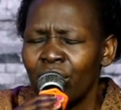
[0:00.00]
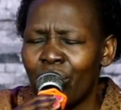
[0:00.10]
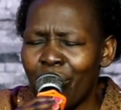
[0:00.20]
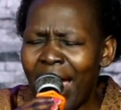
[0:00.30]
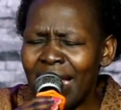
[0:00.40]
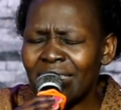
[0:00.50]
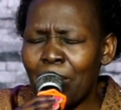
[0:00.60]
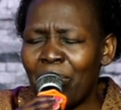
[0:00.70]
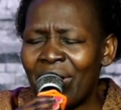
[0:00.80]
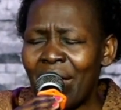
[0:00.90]
grace
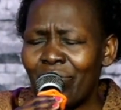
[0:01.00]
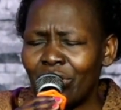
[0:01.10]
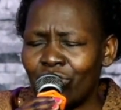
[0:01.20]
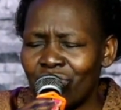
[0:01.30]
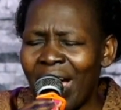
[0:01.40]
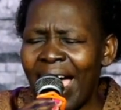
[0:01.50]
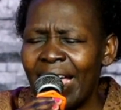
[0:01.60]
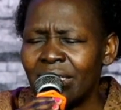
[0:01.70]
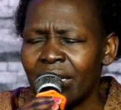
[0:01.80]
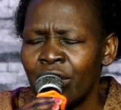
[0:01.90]
upon every
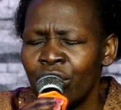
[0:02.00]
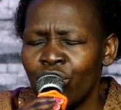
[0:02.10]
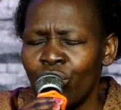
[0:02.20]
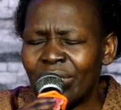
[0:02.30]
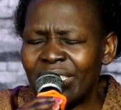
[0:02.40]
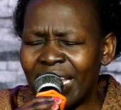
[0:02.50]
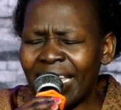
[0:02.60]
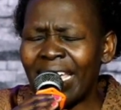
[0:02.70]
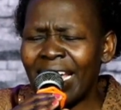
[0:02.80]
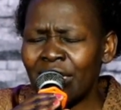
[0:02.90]
child. You're
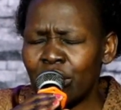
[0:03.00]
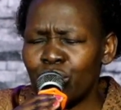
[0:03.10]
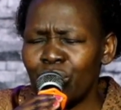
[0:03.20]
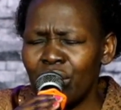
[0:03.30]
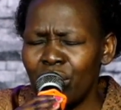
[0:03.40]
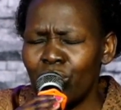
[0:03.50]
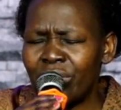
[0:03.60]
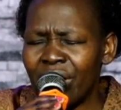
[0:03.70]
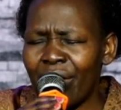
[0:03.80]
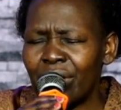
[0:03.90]
taking us to new
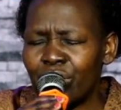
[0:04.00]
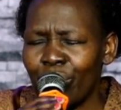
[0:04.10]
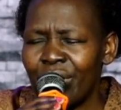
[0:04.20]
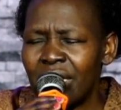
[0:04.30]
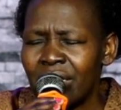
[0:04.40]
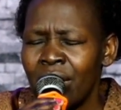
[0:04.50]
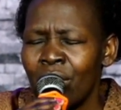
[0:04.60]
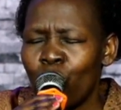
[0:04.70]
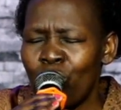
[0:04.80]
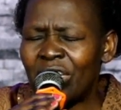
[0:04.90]
territories
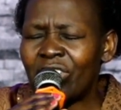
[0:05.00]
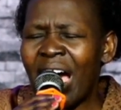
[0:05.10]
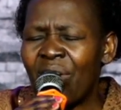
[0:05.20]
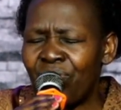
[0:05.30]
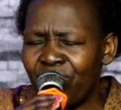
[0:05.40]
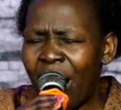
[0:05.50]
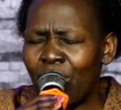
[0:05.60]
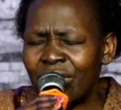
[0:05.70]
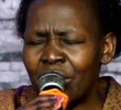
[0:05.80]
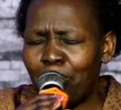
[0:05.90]
which are
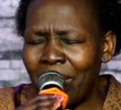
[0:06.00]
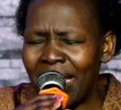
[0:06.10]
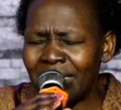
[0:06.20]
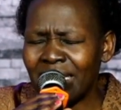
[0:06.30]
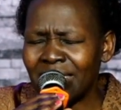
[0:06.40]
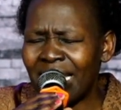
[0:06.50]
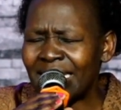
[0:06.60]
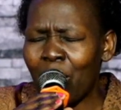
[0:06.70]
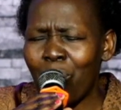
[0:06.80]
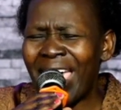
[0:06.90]
found in places that
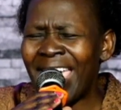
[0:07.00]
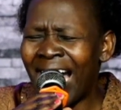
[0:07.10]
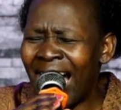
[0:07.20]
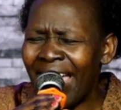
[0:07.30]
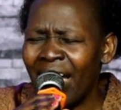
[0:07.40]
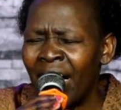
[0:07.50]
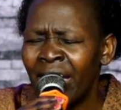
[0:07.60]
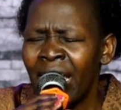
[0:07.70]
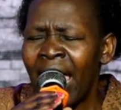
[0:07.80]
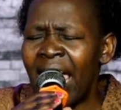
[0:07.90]
are way higher,
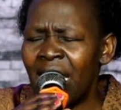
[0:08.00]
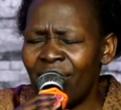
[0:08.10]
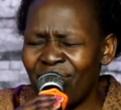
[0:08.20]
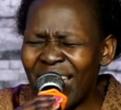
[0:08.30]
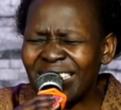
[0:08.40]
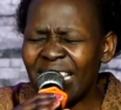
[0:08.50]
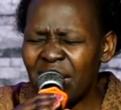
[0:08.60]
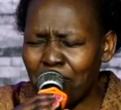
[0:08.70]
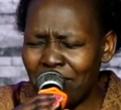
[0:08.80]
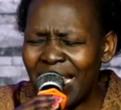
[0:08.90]

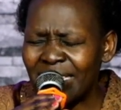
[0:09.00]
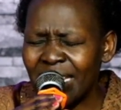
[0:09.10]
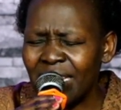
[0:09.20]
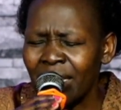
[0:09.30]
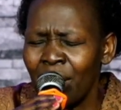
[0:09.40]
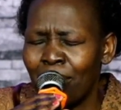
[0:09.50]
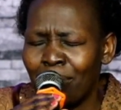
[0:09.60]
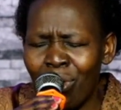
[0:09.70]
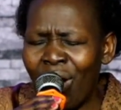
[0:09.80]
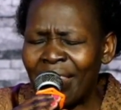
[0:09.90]
elevated places,
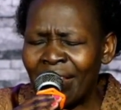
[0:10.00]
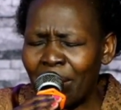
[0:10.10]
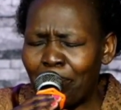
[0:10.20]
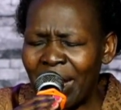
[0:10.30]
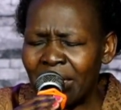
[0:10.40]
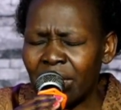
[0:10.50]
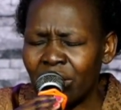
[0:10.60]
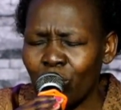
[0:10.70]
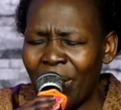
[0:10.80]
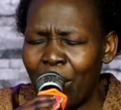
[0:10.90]
more than the
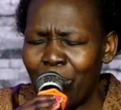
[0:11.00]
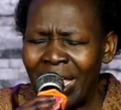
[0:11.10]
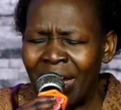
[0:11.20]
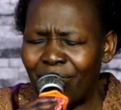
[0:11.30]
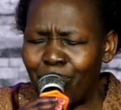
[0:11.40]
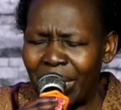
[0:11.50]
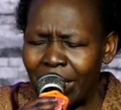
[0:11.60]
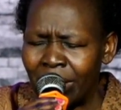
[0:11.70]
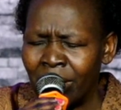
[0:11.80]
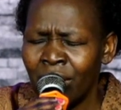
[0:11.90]
places where we have
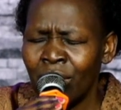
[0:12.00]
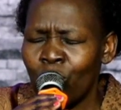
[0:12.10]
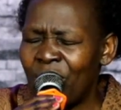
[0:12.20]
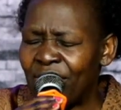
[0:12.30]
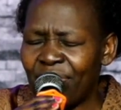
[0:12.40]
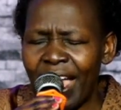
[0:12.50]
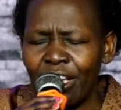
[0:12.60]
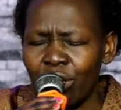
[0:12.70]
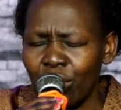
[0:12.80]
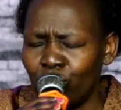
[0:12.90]
been. We
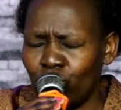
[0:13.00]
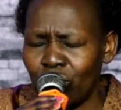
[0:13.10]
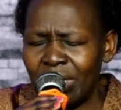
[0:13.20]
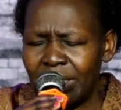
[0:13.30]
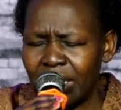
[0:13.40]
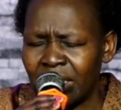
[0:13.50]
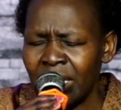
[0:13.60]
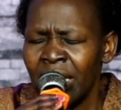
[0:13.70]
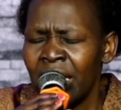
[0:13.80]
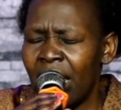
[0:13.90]
thank you, Jesus,
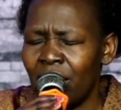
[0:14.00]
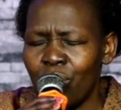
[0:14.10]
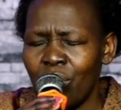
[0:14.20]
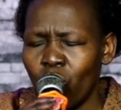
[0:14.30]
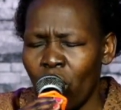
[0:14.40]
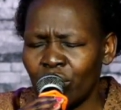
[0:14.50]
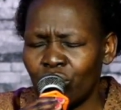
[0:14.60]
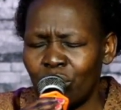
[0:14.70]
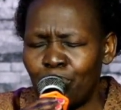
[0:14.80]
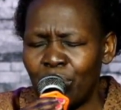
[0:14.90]
and we
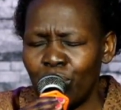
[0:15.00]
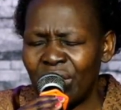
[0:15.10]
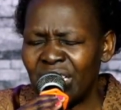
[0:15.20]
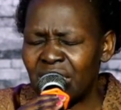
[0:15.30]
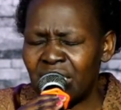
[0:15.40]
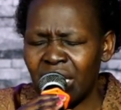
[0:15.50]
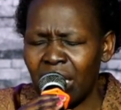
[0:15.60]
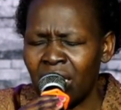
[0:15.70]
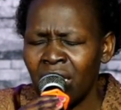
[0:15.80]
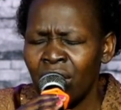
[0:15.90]
worship you this
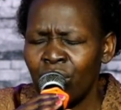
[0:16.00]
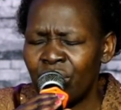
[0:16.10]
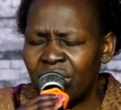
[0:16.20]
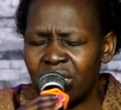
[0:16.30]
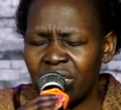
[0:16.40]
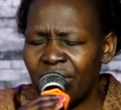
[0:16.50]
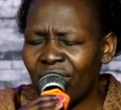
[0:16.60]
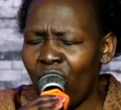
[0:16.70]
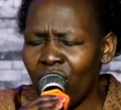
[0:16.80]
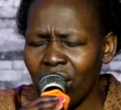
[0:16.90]
day. Receive
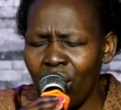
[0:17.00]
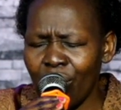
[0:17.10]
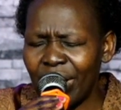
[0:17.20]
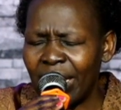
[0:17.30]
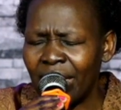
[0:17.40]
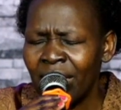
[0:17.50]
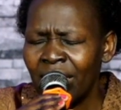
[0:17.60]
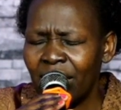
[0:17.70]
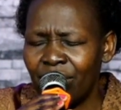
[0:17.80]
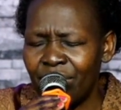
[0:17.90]
all glory
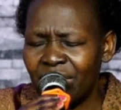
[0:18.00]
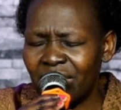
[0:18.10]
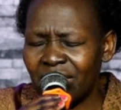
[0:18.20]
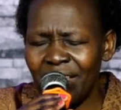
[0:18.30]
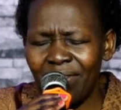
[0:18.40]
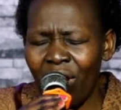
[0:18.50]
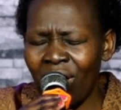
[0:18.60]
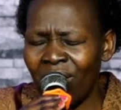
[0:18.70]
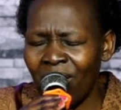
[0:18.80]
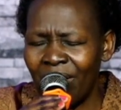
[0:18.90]
and receive
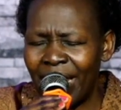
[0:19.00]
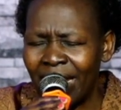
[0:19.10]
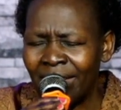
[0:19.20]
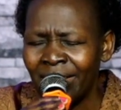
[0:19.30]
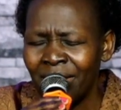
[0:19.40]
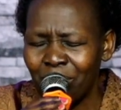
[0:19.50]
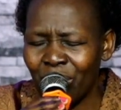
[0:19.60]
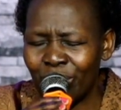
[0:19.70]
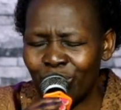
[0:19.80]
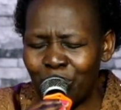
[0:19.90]
all honor
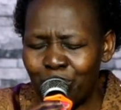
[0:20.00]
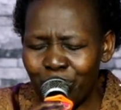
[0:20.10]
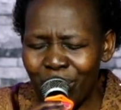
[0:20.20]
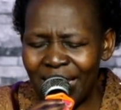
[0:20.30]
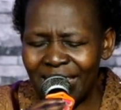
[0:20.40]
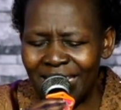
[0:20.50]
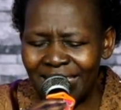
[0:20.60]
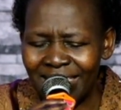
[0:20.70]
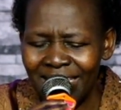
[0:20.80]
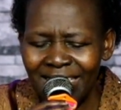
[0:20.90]
because we pray
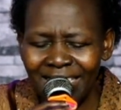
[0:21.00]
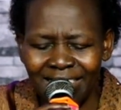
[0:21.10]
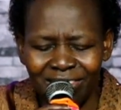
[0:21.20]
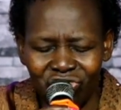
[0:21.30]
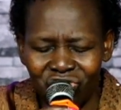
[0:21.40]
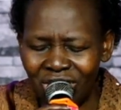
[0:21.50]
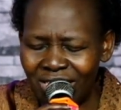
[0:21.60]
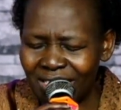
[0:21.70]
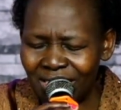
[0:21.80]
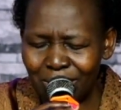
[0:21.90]
this in
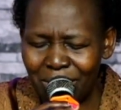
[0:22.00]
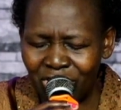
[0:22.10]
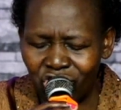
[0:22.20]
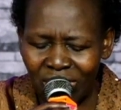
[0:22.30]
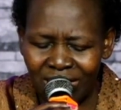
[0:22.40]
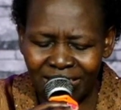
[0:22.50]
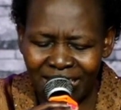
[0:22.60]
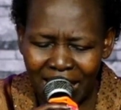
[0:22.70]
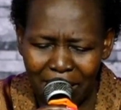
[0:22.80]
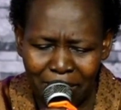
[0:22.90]
Jesus' matchless
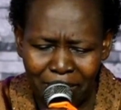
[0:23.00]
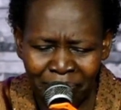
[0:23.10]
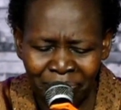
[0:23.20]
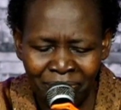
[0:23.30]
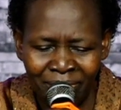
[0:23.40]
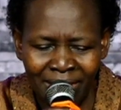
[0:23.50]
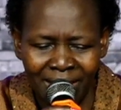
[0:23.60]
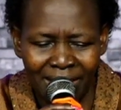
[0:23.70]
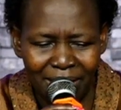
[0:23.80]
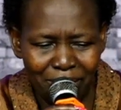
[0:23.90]
name.
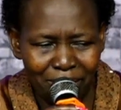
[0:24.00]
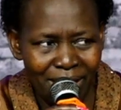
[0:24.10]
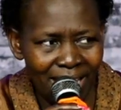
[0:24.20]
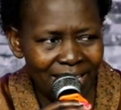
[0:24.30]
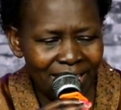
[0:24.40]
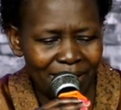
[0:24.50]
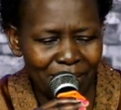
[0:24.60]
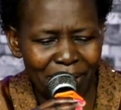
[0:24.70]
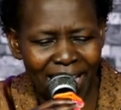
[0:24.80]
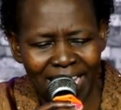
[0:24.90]
Amen and
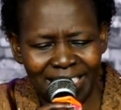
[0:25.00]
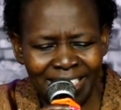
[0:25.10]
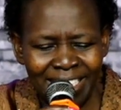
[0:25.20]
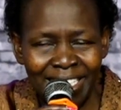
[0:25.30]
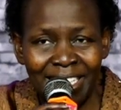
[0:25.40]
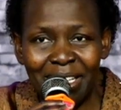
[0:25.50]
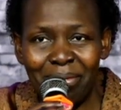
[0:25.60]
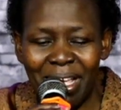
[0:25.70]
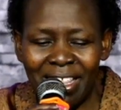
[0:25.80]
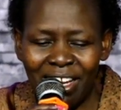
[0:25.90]
amen. And
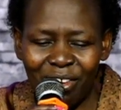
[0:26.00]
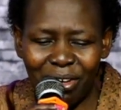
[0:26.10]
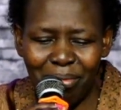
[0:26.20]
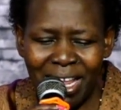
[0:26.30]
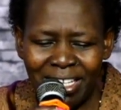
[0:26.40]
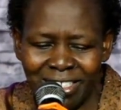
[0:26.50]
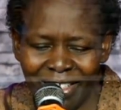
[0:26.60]
may the Lord bless